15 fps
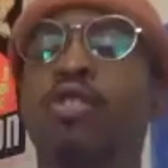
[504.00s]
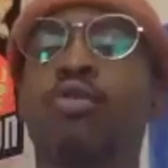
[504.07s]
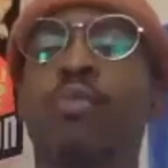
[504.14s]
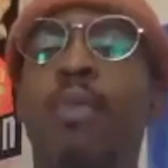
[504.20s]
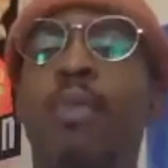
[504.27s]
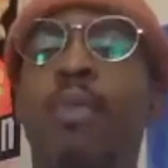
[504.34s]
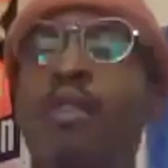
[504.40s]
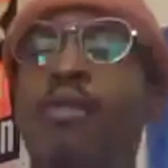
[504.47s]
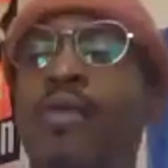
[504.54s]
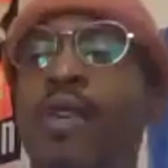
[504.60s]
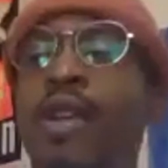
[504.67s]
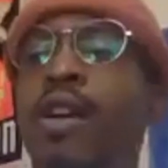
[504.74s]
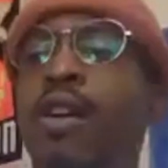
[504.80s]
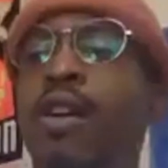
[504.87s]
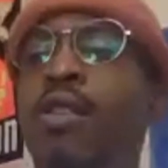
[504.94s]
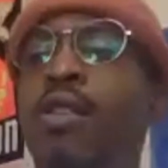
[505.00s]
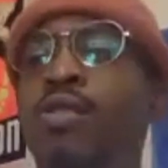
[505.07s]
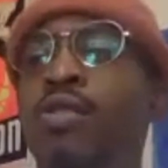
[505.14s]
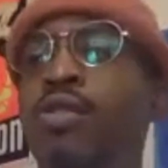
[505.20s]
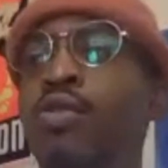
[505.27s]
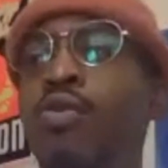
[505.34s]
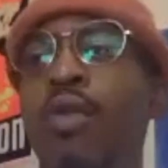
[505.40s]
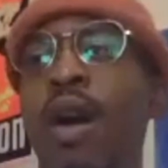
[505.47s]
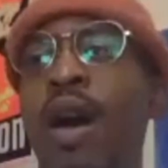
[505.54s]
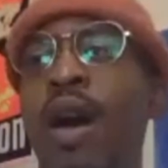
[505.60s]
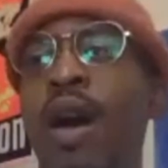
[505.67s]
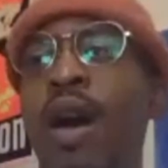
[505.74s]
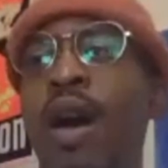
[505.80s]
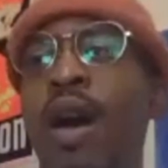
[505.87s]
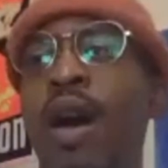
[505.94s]
I used to shoot my own videos too.
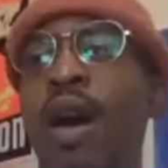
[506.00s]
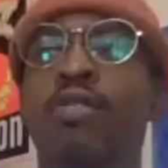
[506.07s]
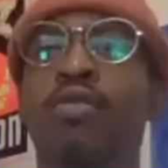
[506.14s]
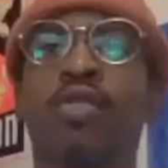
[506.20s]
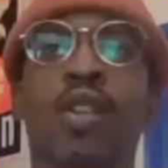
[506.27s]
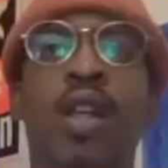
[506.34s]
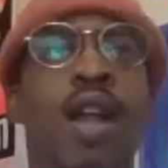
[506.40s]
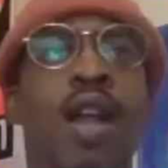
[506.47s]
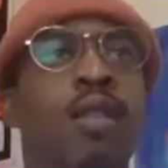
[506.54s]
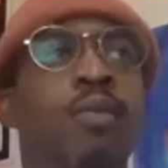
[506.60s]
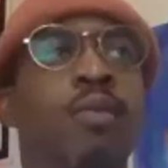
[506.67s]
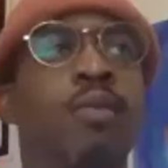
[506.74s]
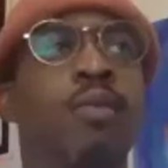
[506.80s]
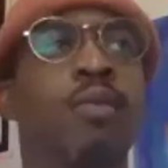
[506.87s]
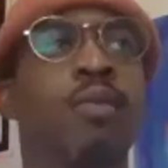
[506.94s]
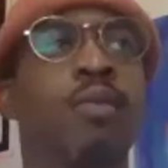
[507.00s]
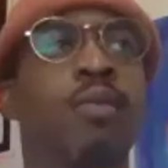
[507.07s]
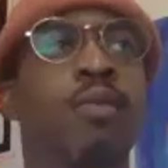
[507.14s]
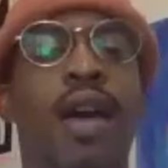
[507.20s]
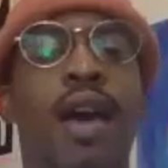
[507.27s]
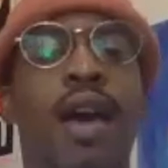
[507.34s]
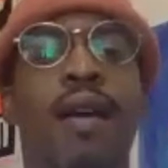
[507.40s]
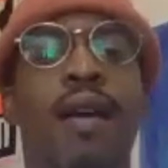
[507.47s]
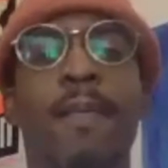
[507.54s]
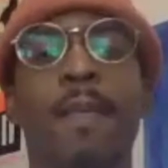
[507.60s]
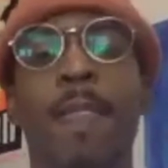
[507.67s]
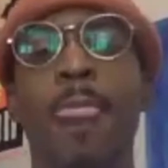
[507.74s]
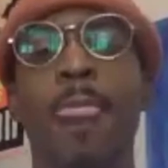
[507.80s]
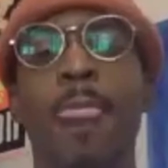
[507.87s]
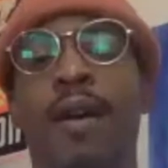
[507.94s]
I really don't do that anymore. I got
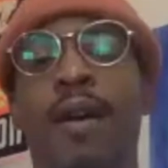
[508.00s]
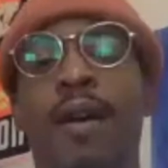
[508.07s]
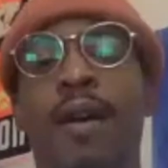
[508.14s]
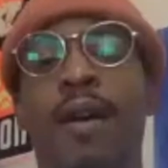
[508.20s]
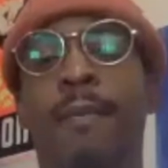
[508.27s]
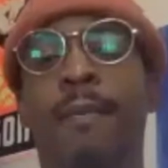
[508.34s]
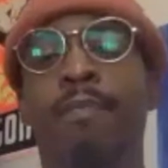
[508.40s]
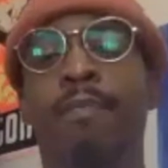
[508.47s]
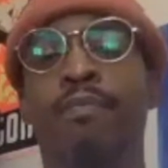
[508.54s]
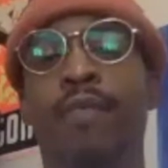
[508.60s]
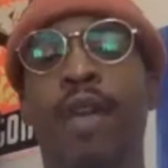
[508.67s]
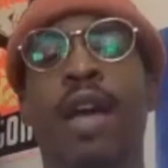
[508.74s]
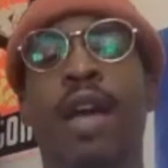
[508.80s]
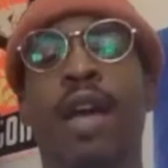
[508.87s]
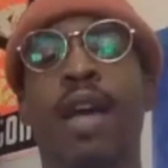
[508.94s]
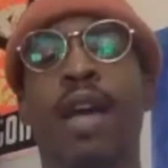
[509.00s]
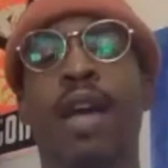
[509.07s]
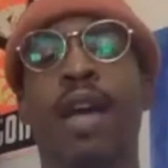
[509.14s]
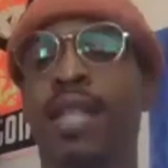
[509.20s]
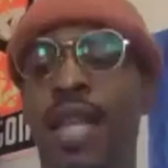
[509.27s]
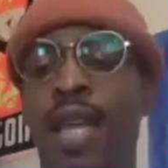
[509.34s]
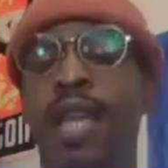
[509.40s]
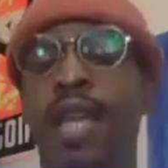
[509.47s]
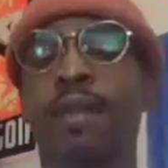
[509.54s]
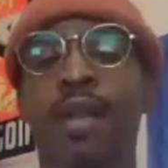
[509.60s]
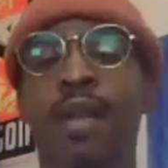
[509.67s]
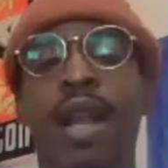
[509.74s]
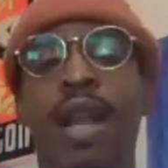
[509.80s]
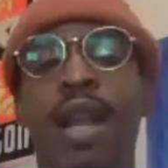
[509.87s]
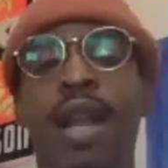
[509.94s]
like a
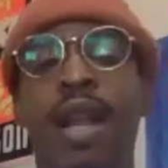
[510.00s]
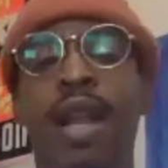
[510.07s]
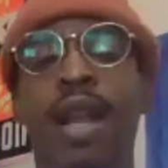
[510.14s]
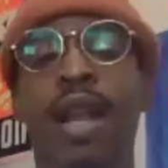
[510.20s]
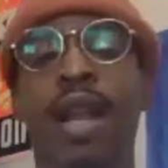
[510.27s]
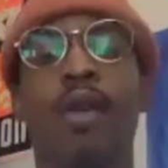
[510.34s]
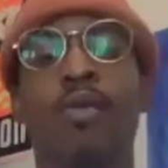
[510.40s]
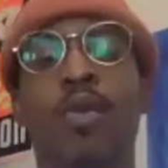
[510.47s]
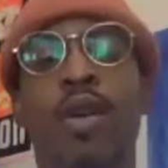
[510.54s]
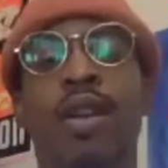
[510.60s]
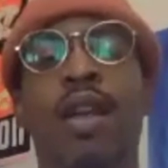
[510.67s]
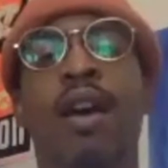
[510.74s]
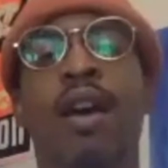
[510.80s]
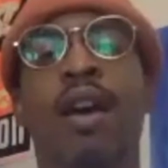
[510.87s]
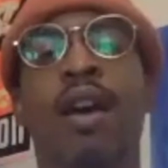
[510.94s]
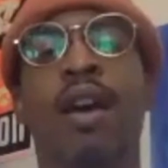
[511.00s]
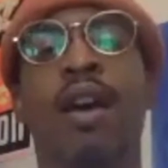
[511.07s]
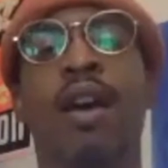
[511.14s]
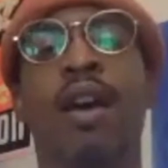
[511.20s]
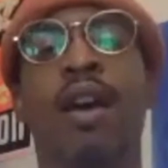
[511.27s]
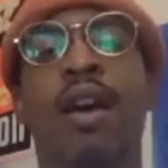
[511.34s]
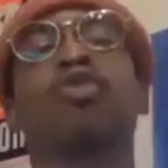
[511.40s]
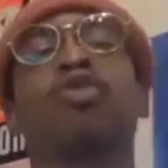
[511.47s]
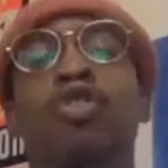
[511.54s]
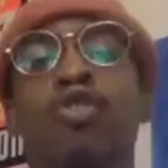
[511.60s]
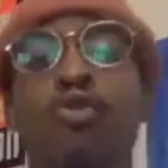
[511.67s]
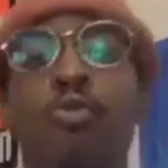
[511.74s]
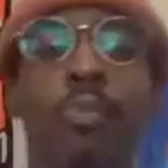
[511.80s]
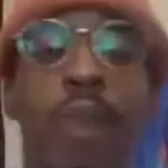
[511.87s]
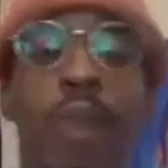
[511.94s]
team that I can connect with now that I know will
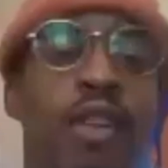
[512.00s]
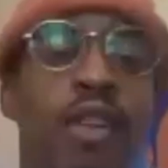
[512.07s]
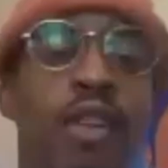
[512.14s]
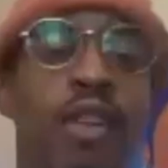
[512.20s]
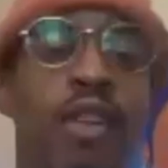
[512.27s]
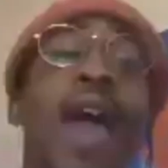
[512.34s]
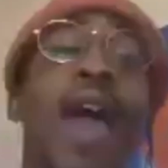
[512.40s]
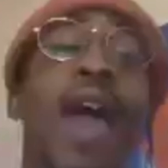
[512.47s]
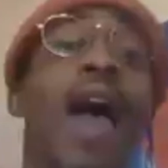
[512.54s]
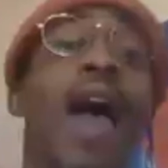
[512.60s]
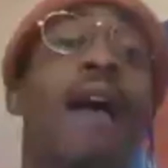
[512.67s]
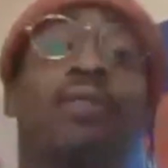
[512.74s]
shoot better, and I ain't